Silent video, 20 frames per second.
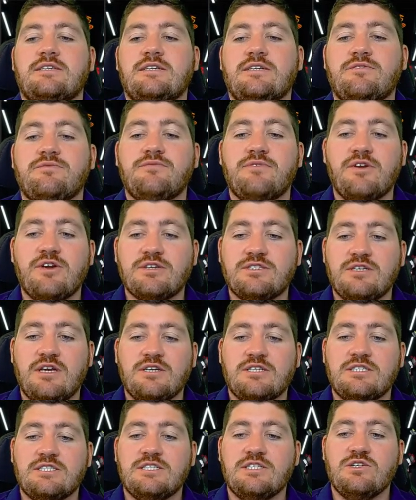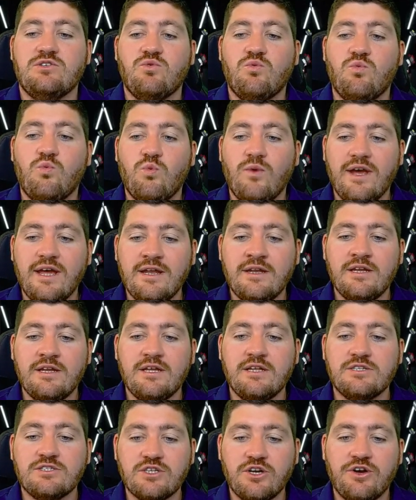very excited to see when
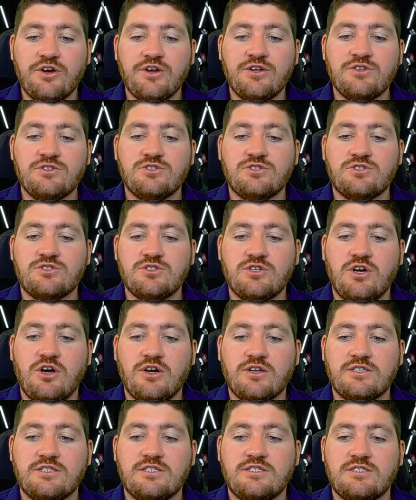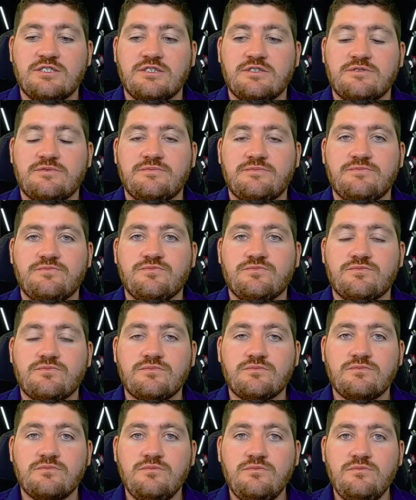it's going to start.
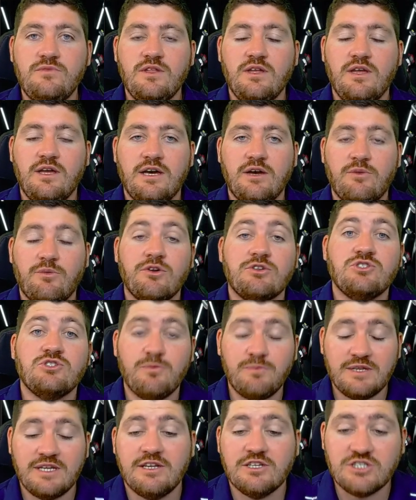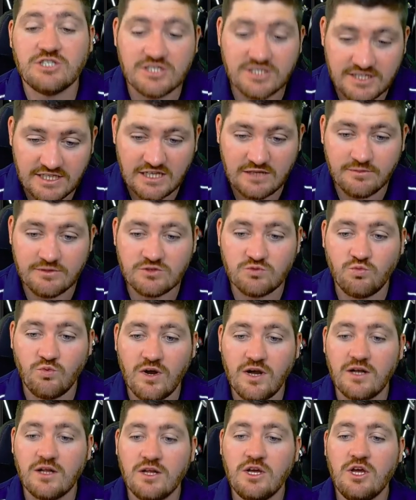We're going to start potentially seeing him as
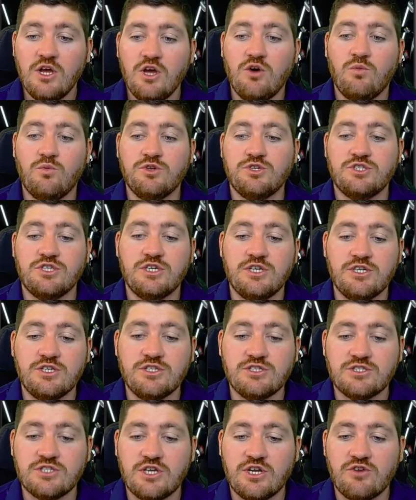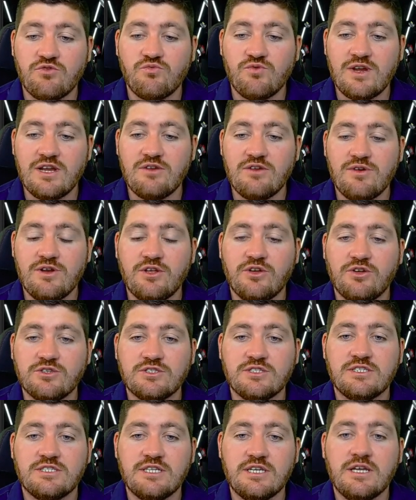well, which is really, really good
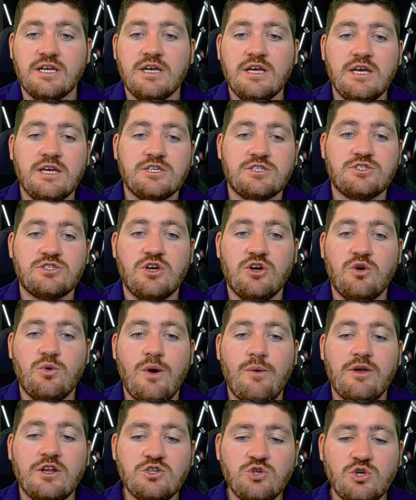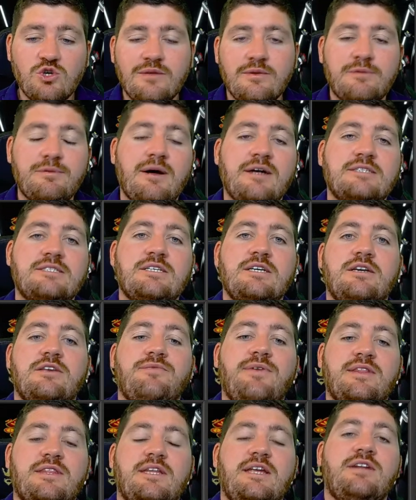to see. So we're going to talk a little bit about the
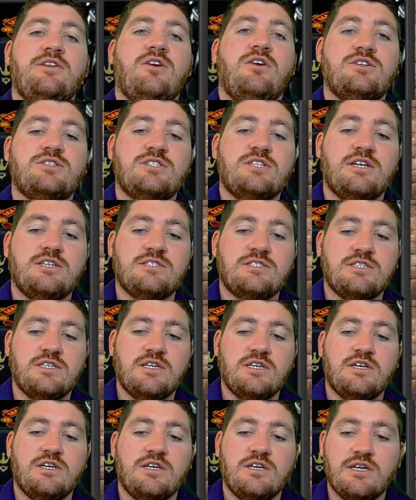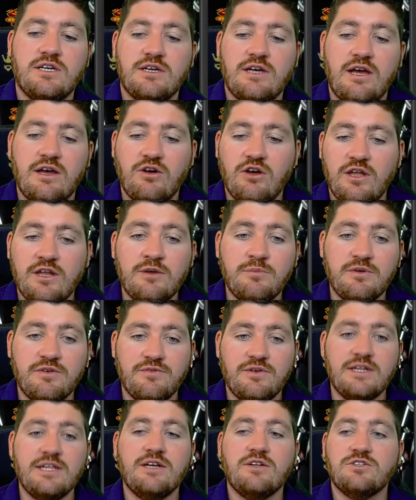fact that INEOS has in a bit of
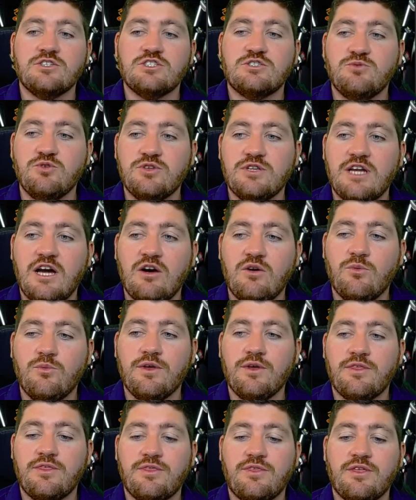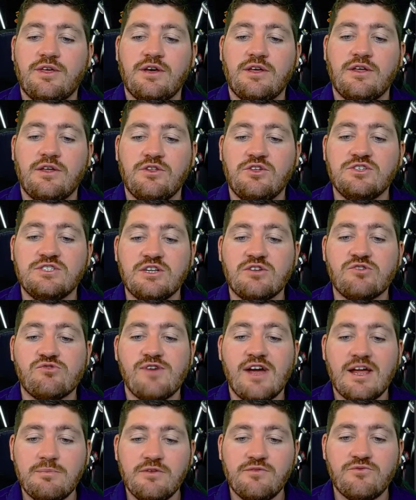a legal dispute now with New Zealand
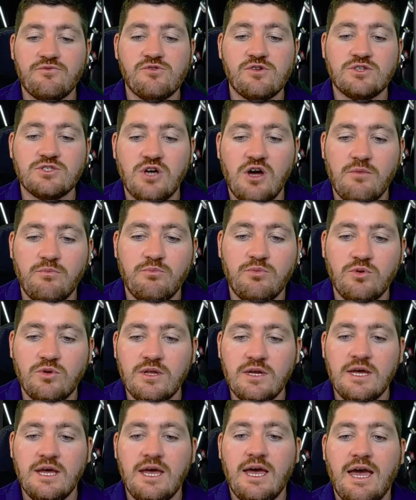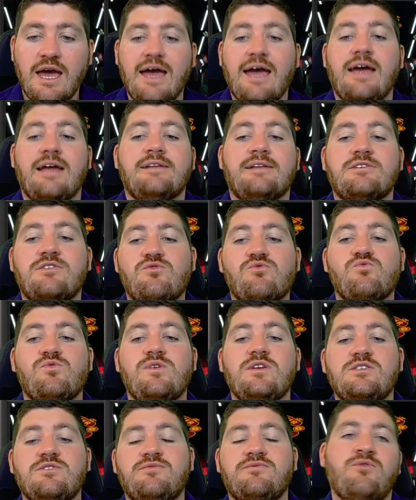Rugby, for example, and the
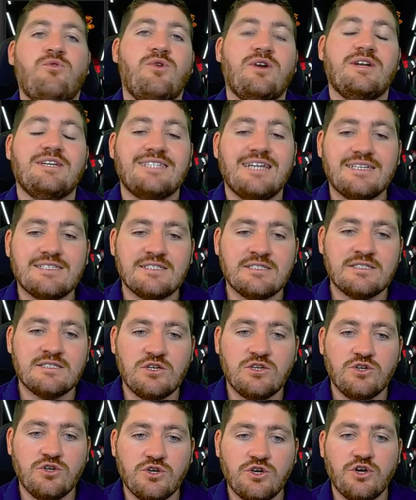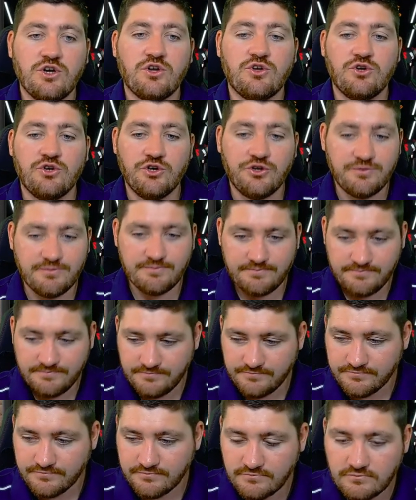reason for it doesn't look good.
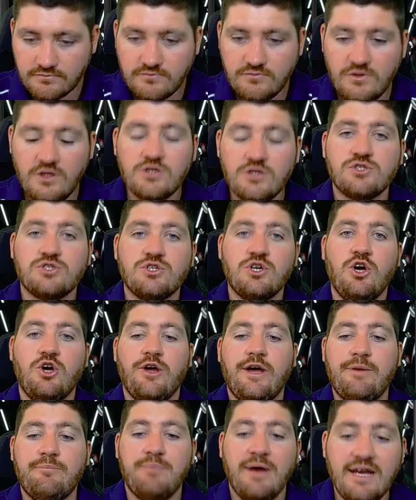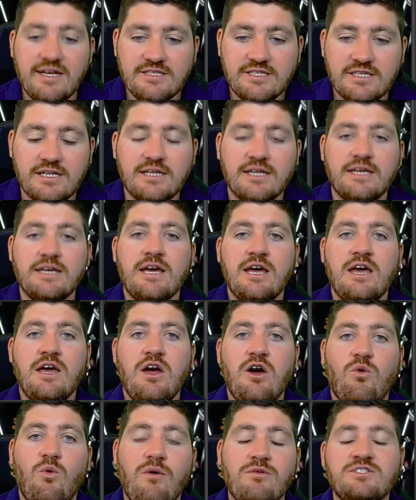So basically,
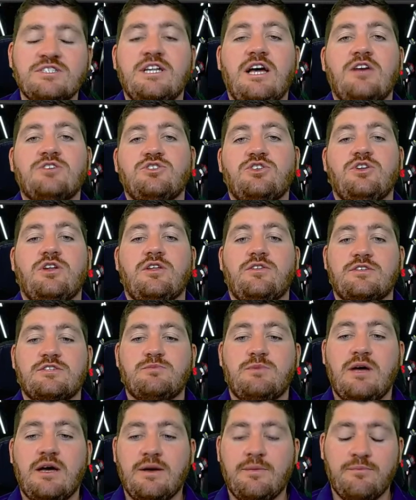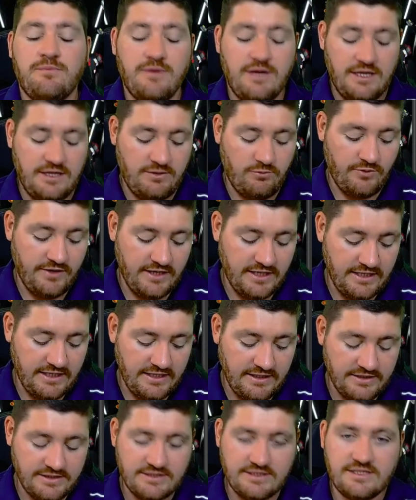what was announced earlier this week
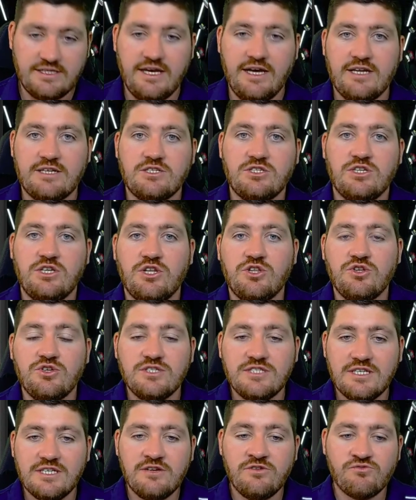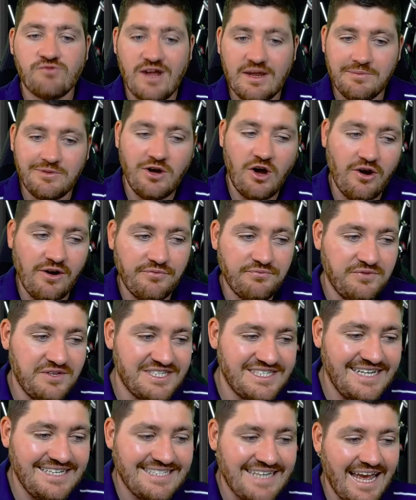is that New Zealand Rugby are
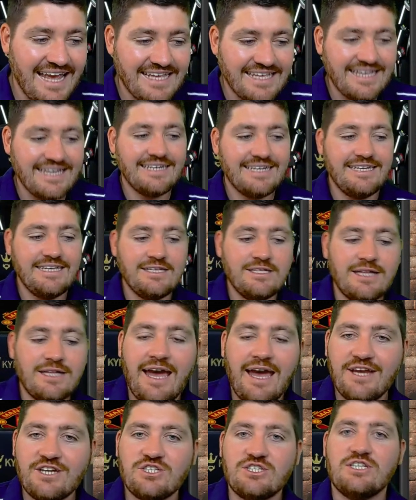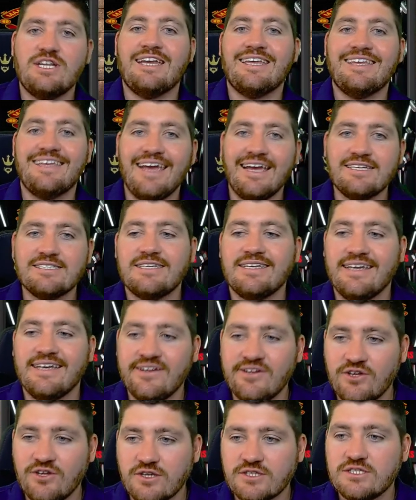officially taking legal action against
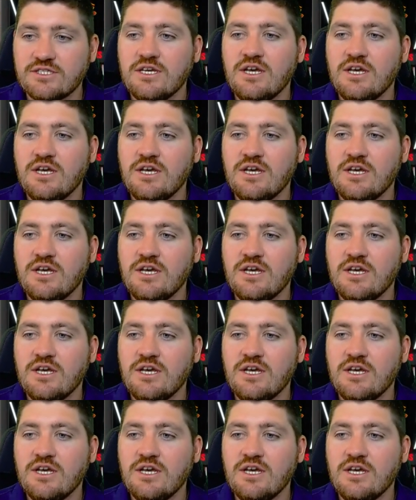INEOS